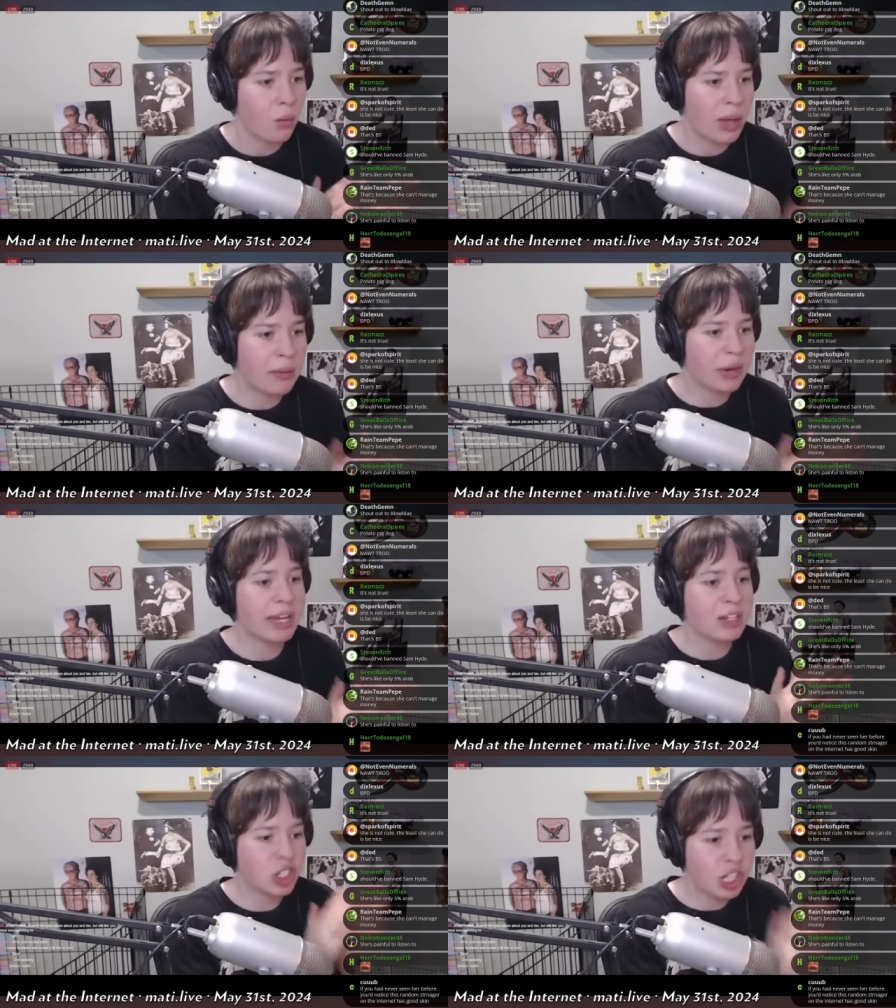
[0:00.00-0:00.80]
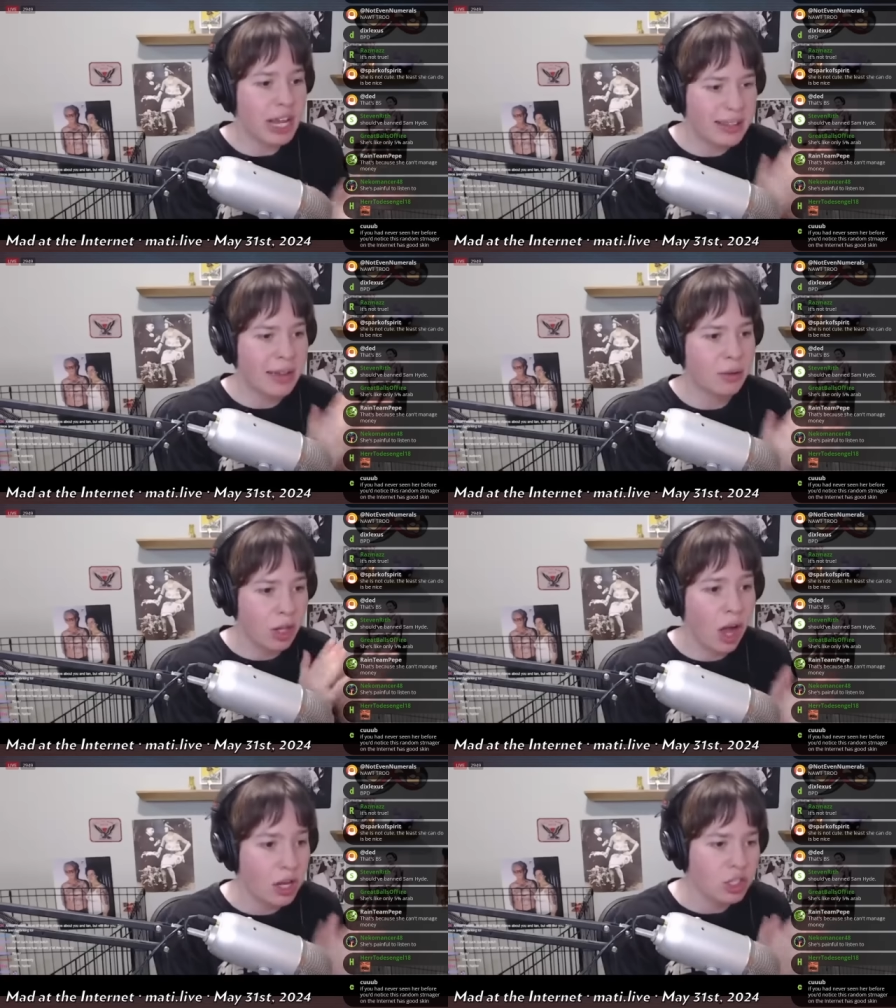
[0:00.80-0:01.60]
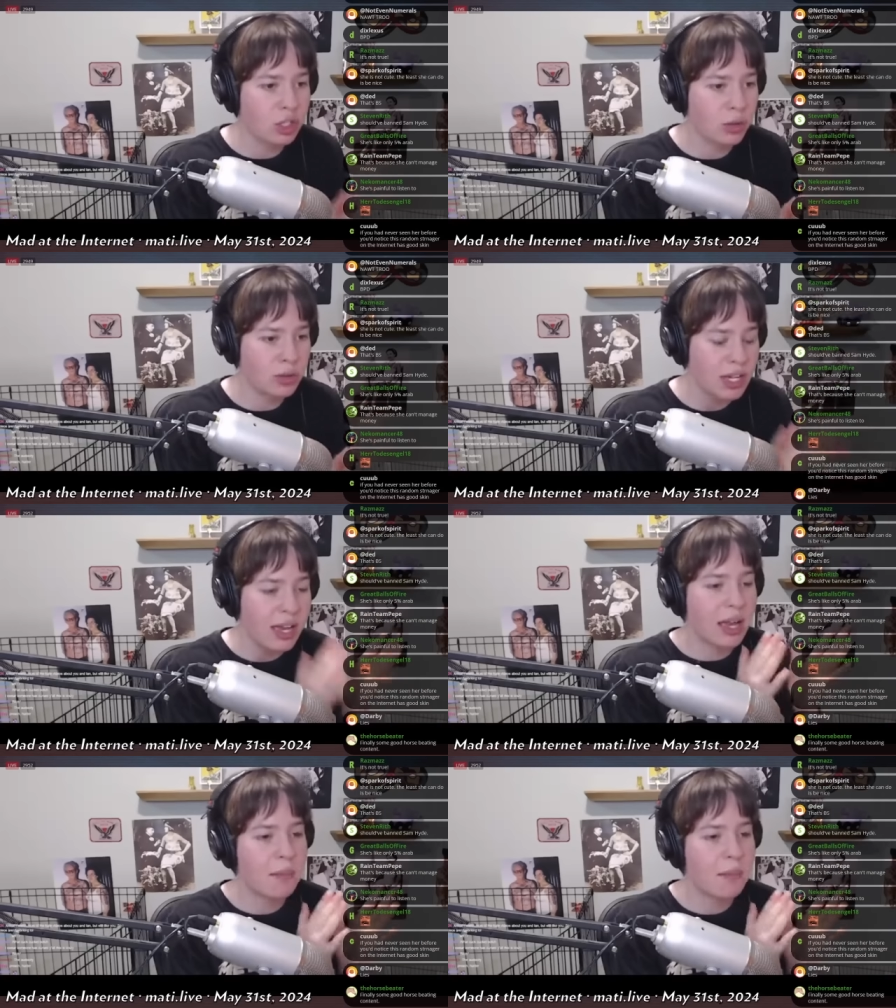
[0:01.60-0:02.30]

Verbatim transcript: we were in a shakedown lawsuit